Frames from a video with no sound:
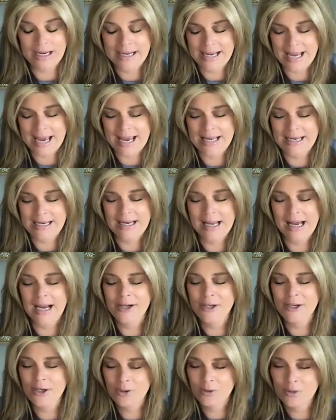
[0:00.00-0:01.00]
Again,
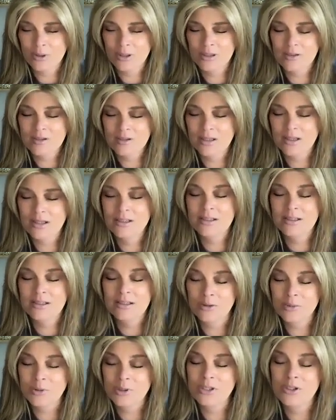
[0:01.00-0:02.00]
I know this is
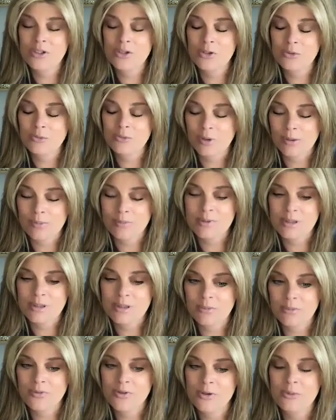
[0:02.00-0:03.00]
going to rub
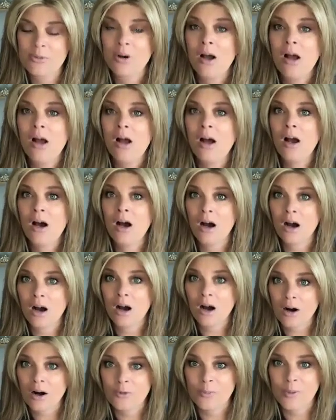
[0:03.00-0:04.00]
some of you a
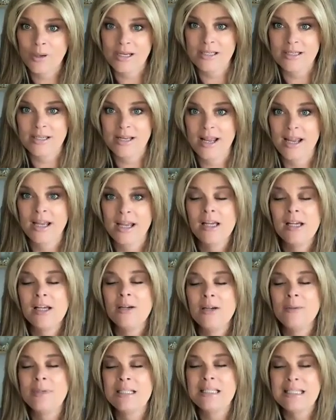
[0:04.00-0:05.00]
hard way today,
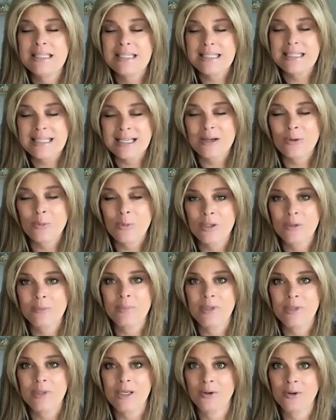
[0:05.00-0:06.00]
but stick with
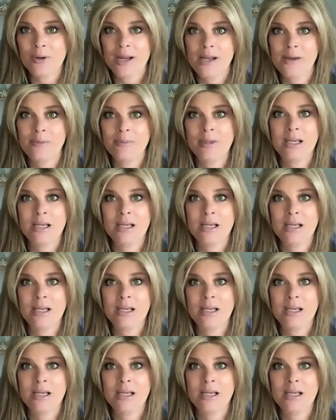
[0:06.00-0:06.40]
me, okay?